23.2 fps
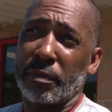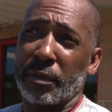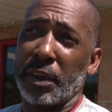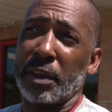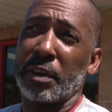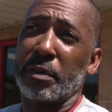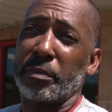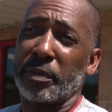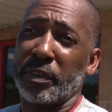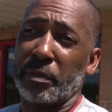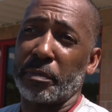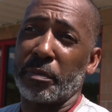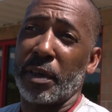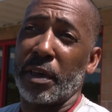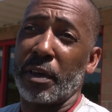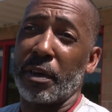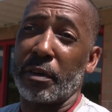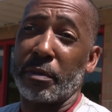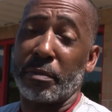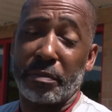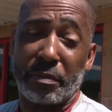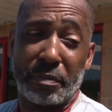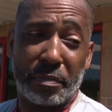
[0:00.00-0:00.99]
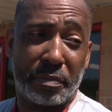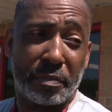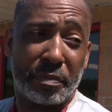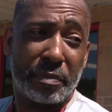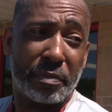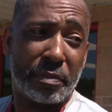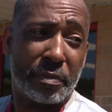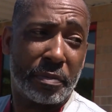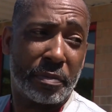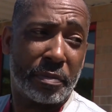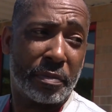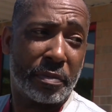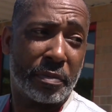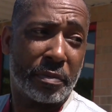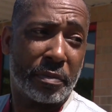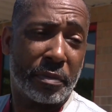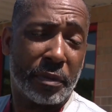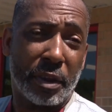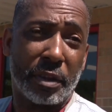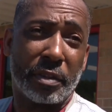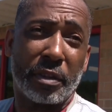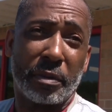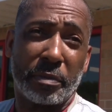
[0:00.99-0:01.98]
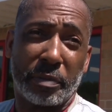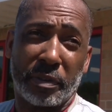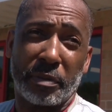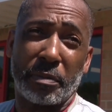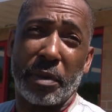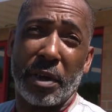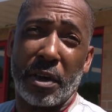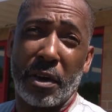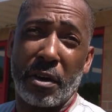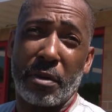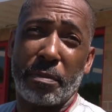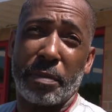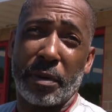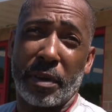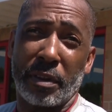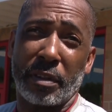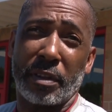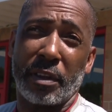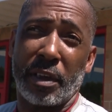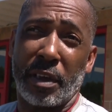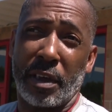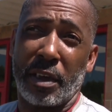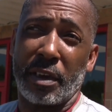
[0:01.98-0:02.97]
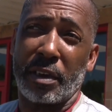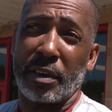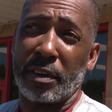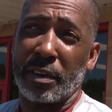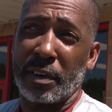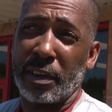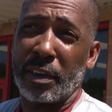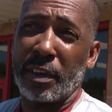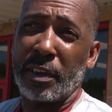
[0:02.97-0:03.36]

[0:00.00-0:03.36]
get them some help, get them some help, and then